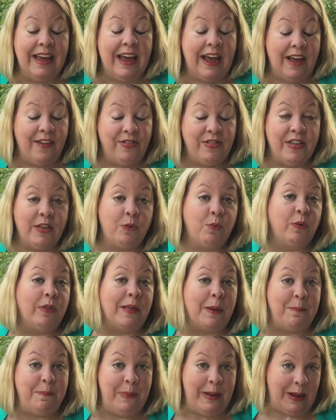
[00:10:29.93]
and this was
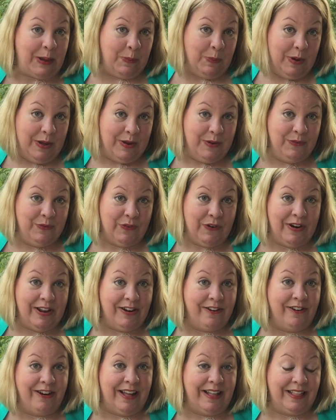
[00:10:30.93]
a big one for
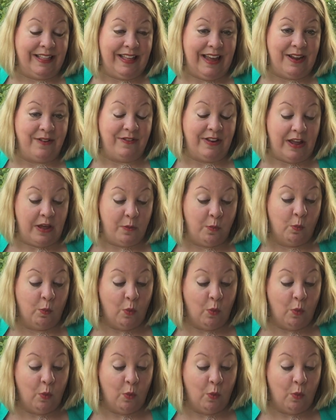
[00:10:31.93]
internet safety.